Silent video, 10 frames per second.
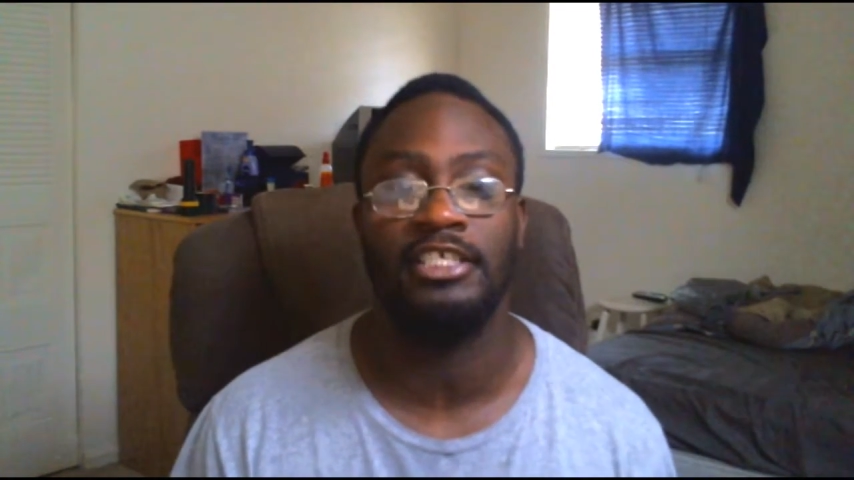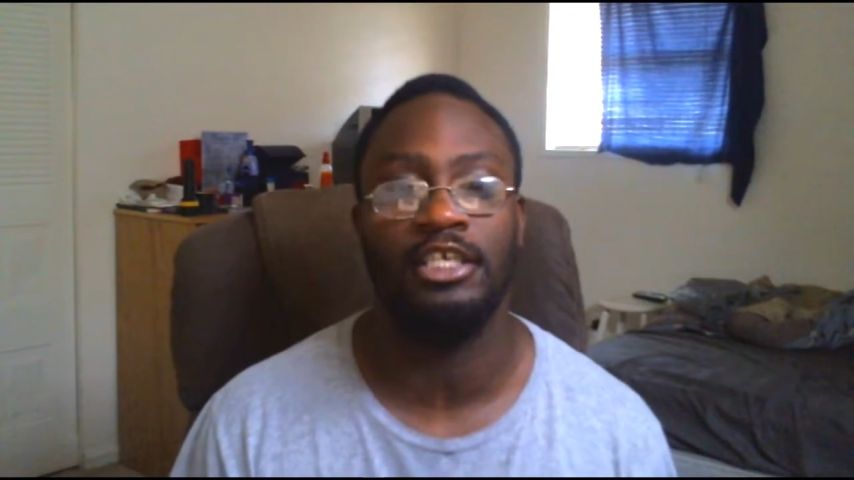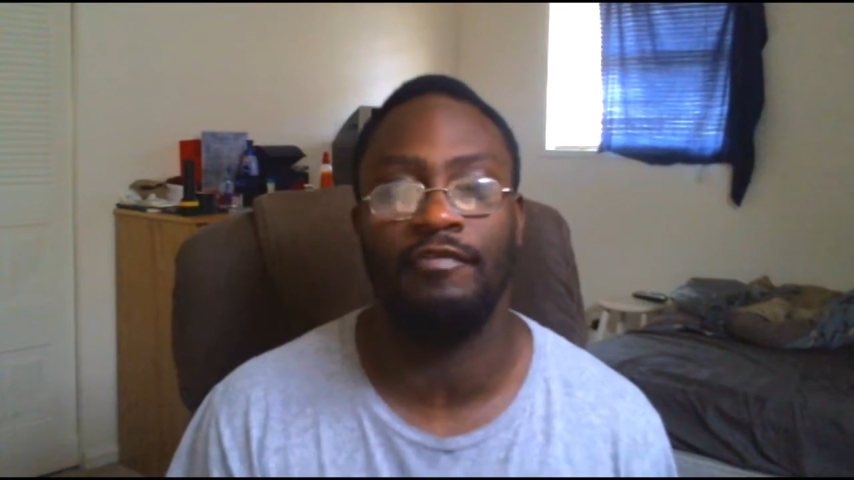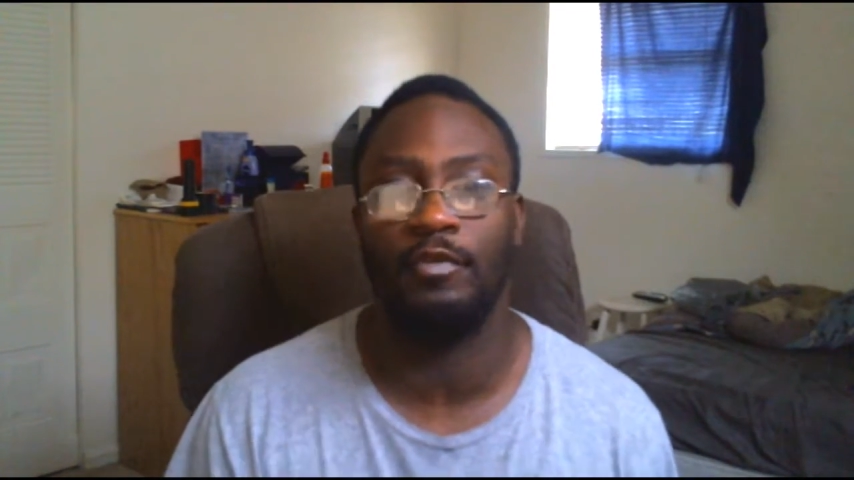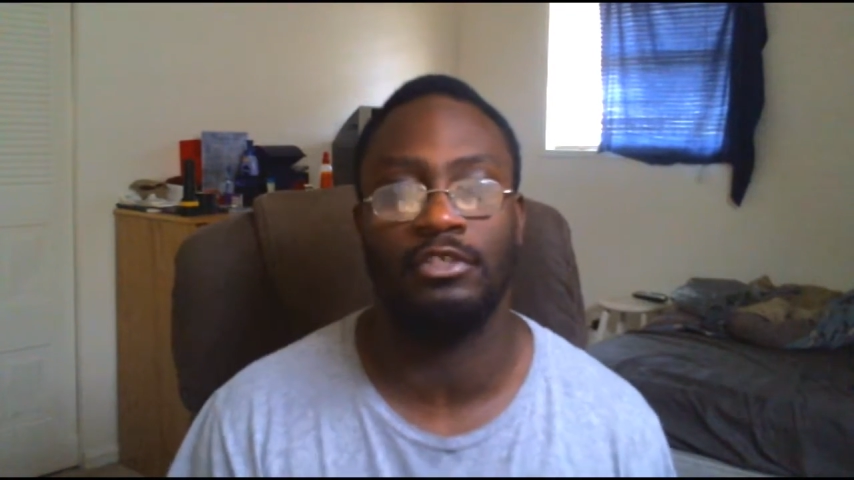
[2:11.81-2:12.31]
And
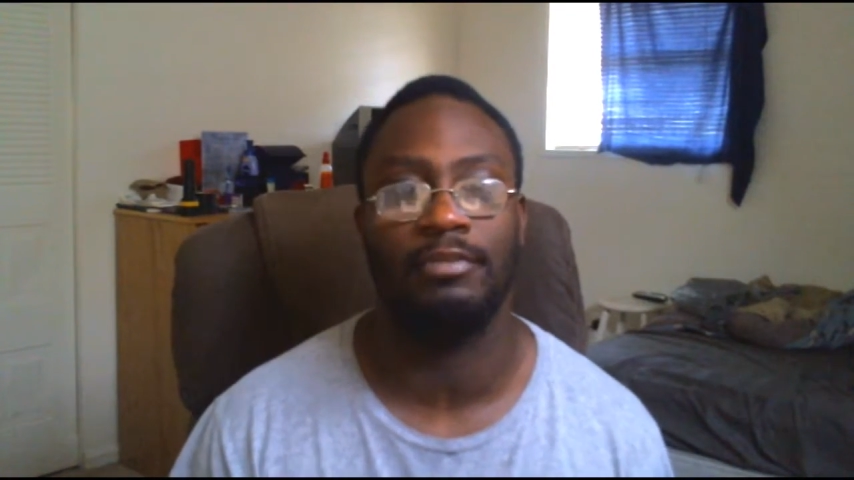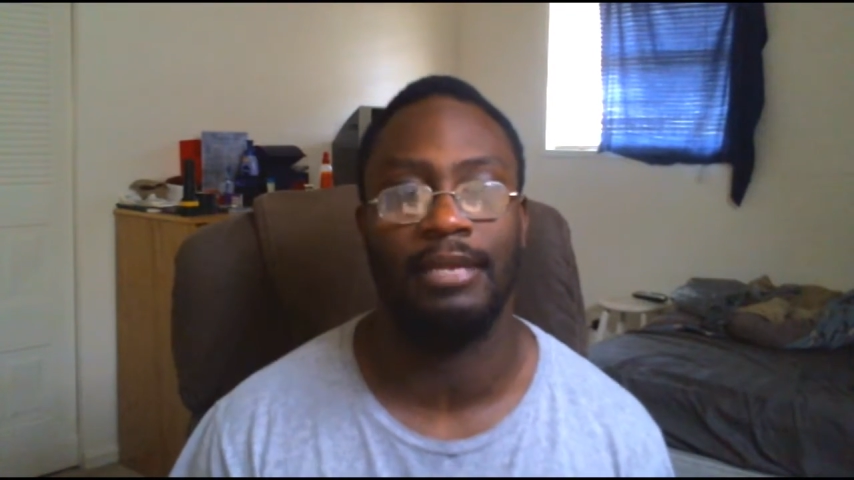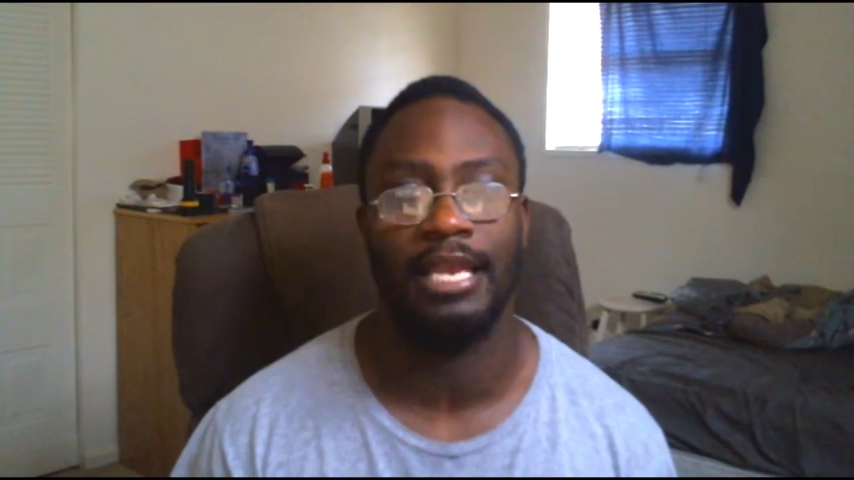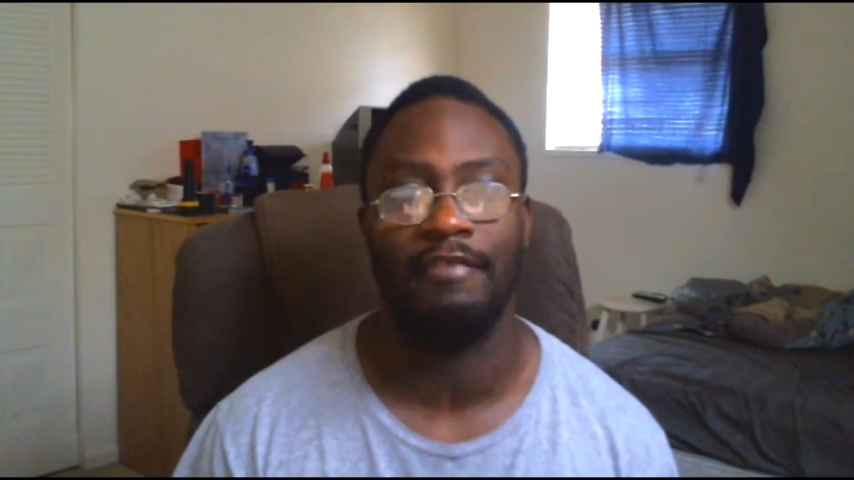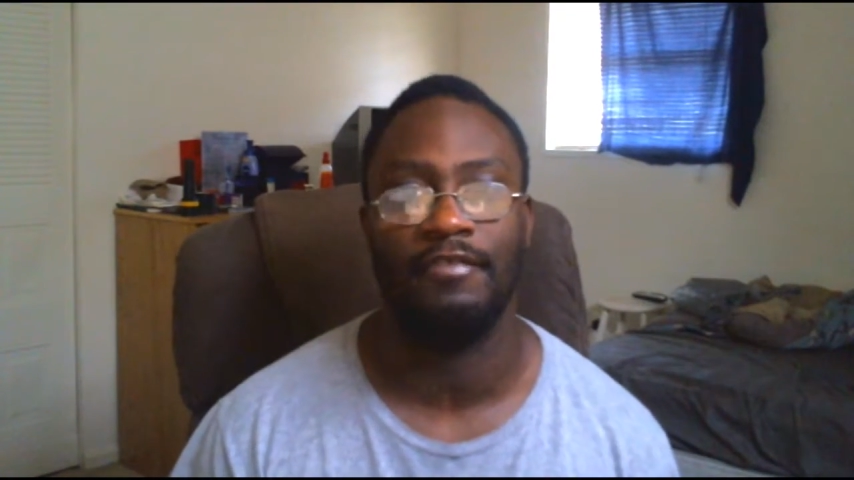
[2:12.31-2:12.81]
she divorced him
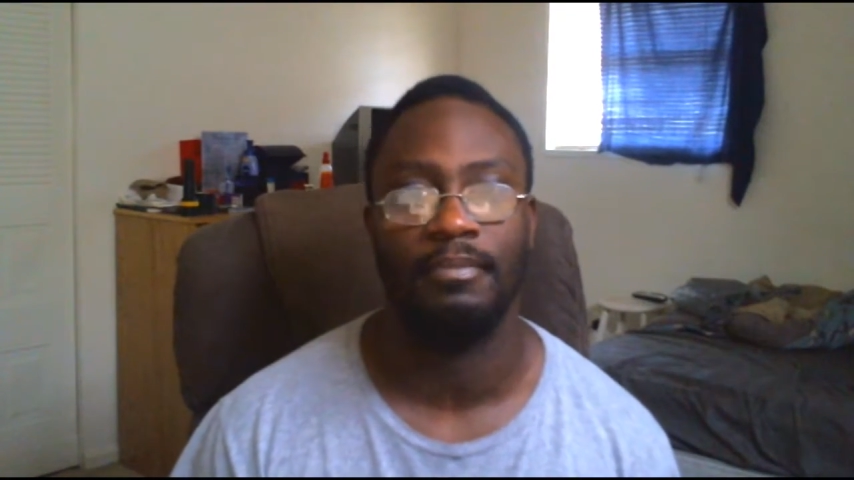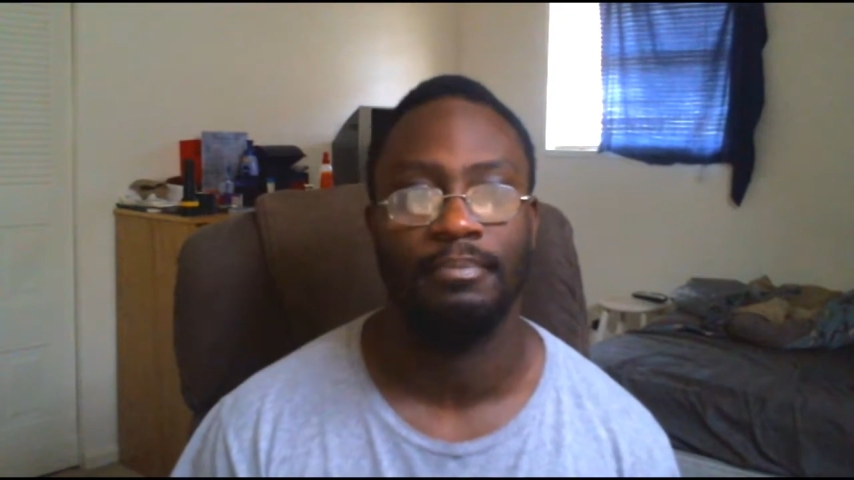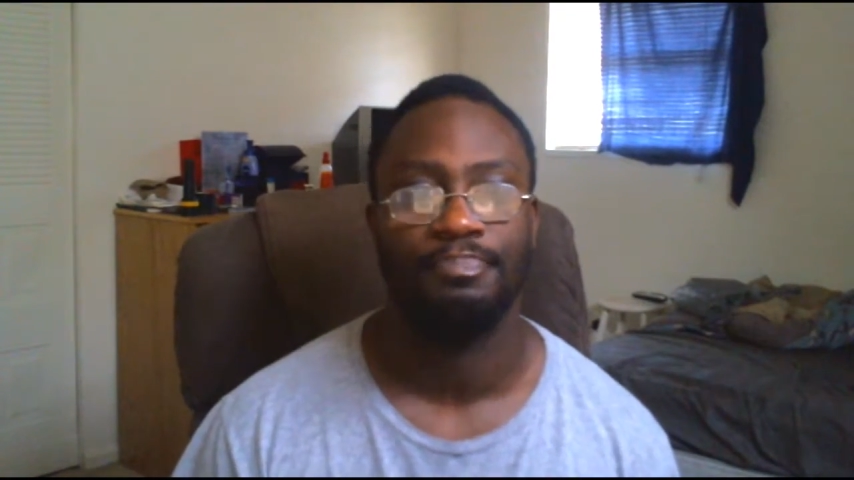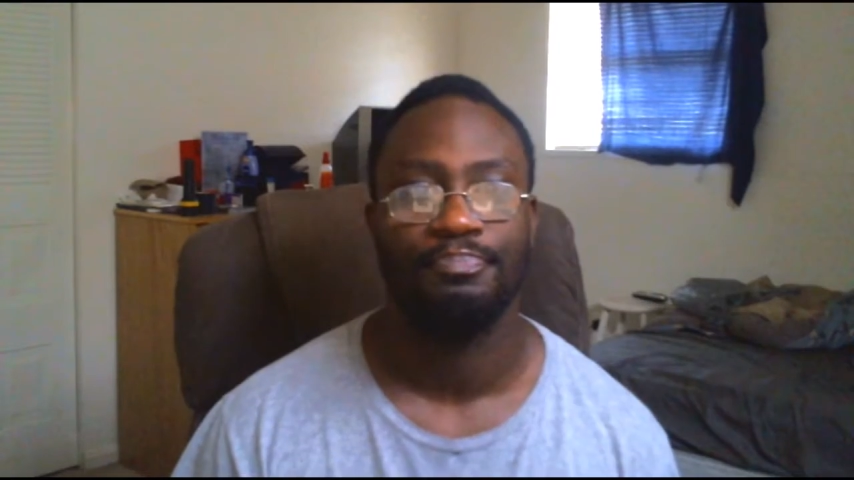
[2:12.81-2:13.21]
and left him,